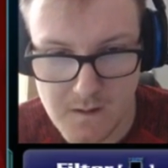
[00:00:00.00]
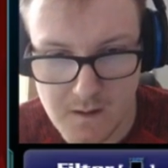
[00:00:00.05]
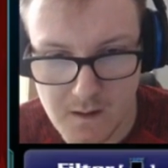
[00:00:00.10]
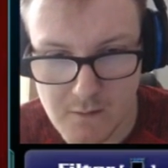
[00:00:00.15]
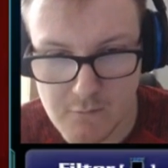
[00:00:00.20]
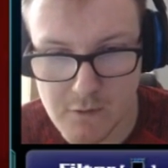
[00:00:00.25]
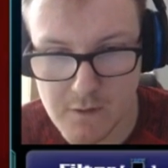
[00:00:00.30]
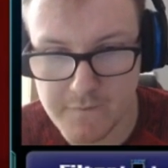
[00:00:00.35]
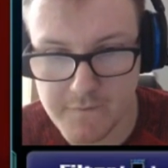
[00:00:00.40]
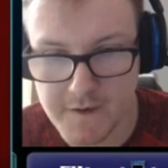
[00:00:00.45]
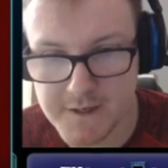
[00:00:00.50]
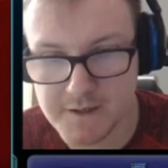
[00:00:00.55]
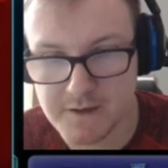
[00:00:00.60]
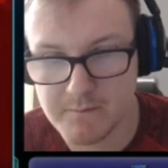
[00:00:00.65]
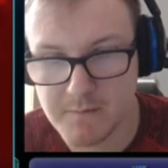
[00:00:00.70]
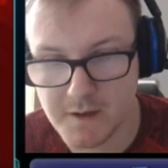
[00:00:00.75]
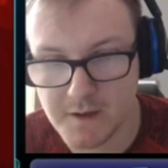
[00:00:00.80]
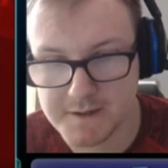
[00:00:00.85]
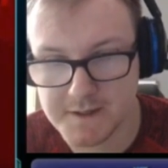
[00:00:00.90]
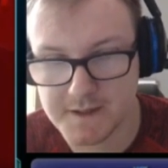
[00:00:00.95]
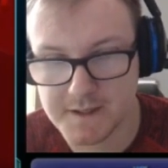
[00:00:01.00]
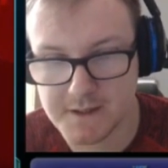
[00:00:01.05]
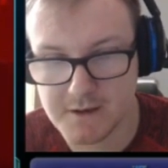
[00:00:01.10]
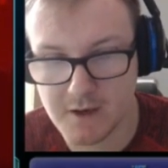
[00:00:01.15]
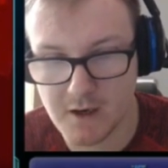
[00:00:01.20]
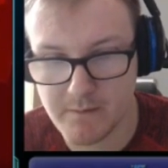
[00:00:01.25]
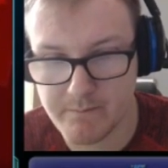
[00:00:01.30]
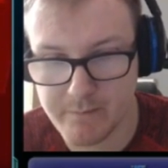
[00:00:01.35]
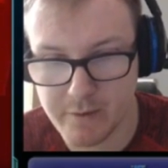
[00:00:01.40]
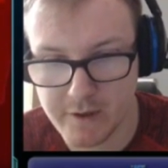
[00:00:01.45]
face-up monster this
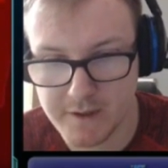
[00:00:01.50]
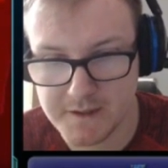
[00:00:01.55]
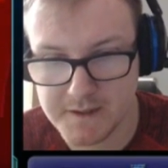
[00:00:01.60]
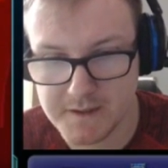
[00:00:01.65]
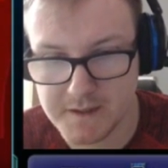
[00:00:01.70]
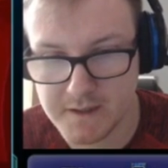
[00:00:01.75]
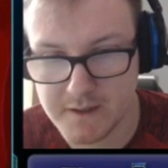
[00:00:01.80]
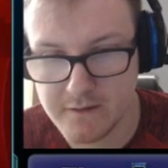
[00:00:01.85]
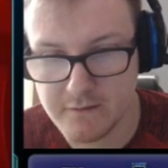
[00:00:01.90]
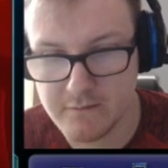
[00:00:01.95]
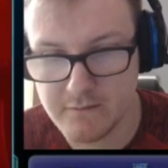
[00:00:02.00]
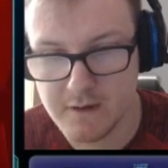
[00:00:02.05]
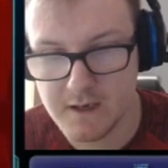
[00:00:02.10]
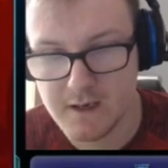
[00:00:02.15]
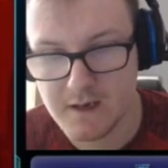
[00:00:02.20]
card points to,